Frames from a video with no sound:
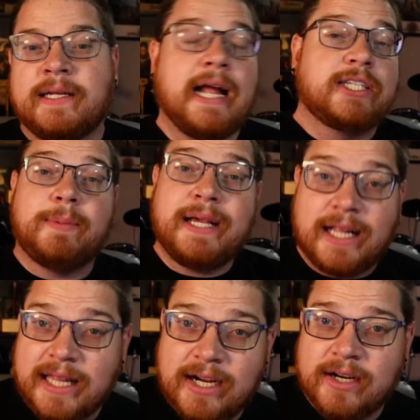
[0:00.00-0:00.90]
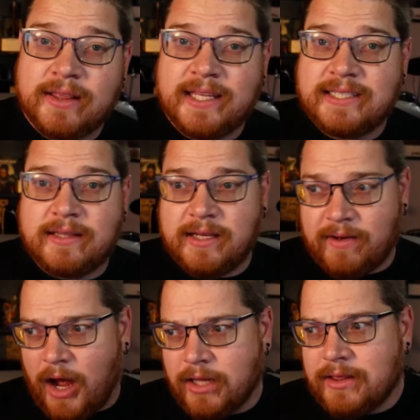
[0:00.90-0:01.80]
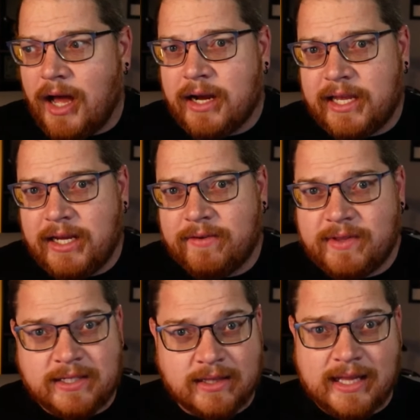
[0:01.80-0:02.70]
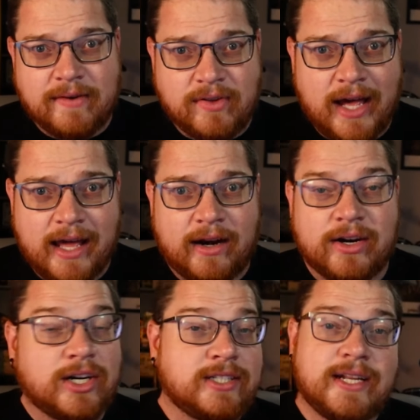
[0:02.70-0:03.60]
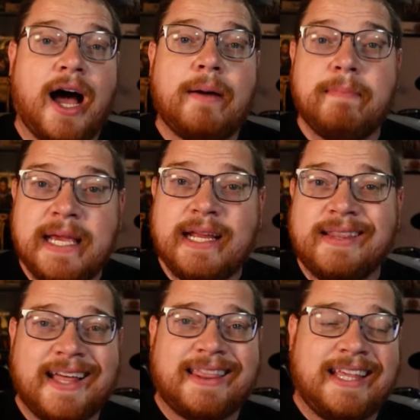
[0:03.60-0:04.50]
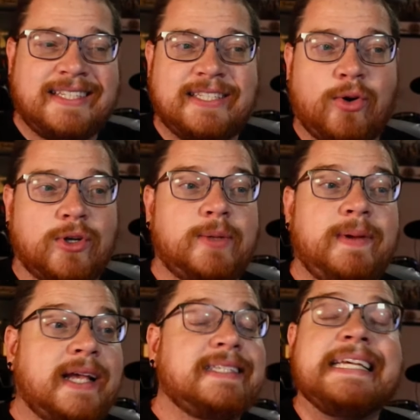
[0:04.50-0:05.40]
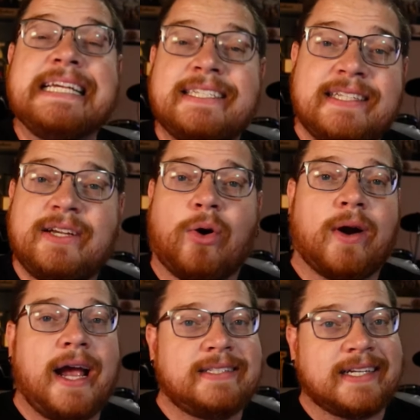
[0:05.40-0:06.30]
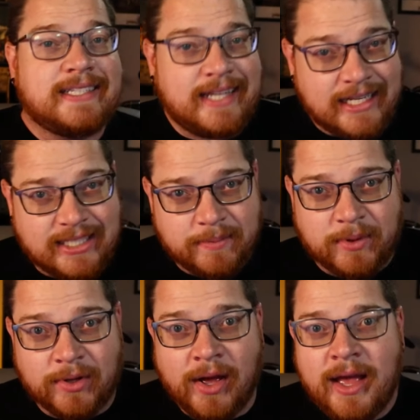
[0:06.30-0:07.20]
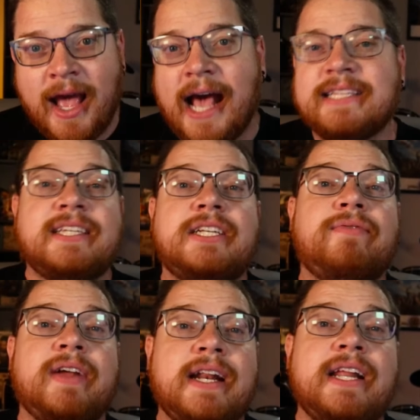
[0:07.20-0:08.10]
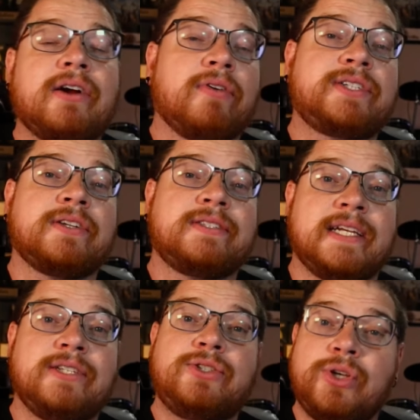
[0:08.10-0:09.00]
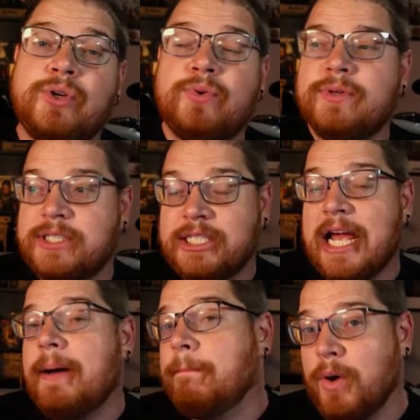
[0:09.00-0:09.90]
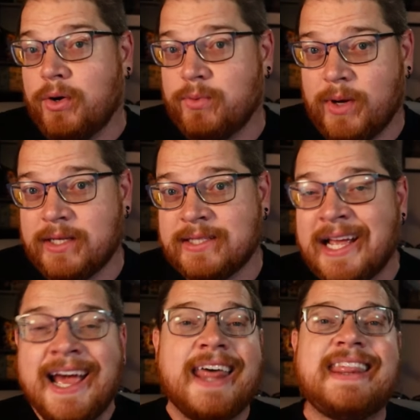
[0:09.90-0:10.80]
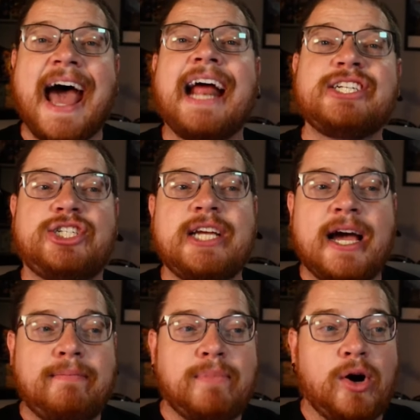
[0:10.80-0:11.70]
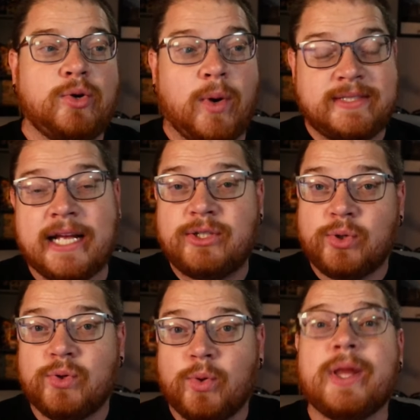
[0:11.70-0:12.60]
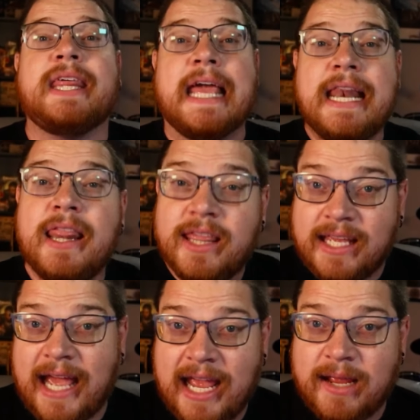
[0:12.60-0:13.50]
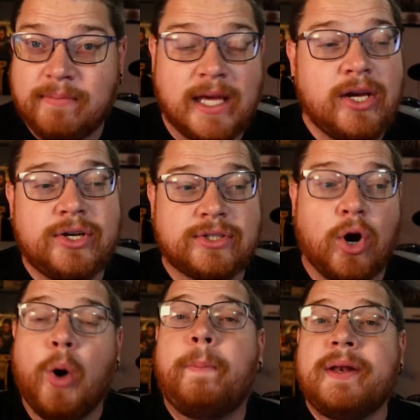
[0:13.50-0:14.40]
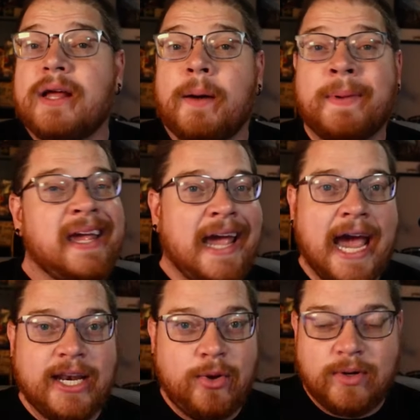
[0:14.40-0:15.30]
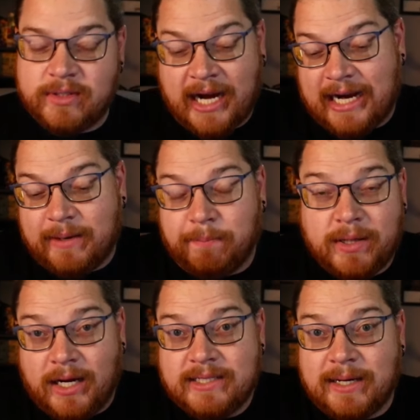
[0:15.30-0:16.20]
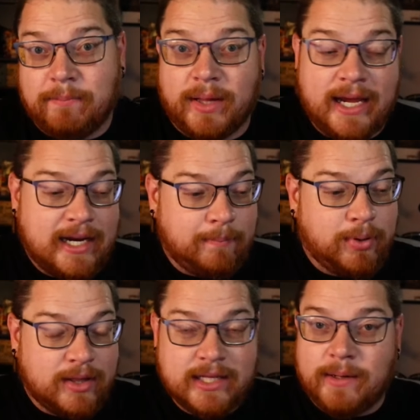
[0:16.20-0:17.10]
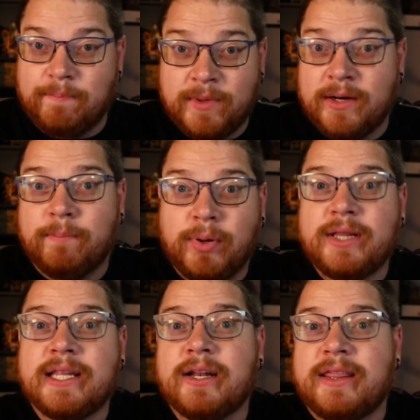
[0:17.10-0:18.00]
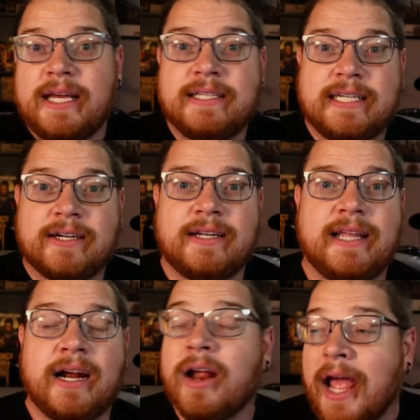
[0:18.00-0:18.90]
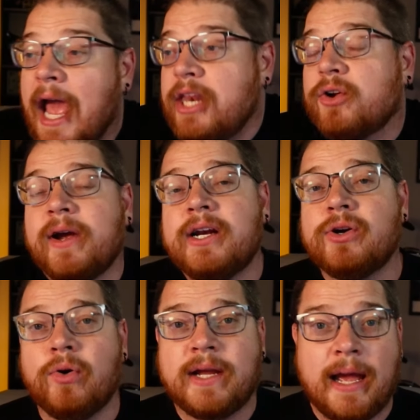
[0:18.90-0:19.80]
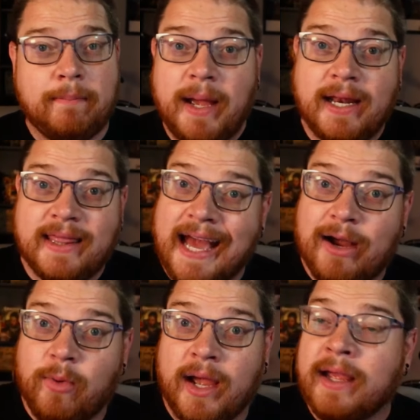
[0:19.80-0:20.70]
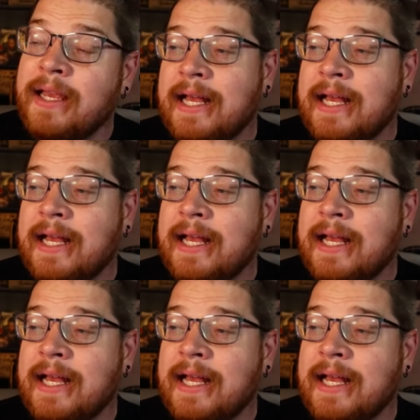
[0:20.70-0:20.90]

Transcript: Now, to be clear, this the unlocking of this level editor does not mean that this is going to be as easy or as accessible as the Divinity Original Sin 2 GM mode was. That GM mode was a tool within the game that you just opened up and you kind of plugged and played and put little, you know, put little things here and there and you created your own campaign that way.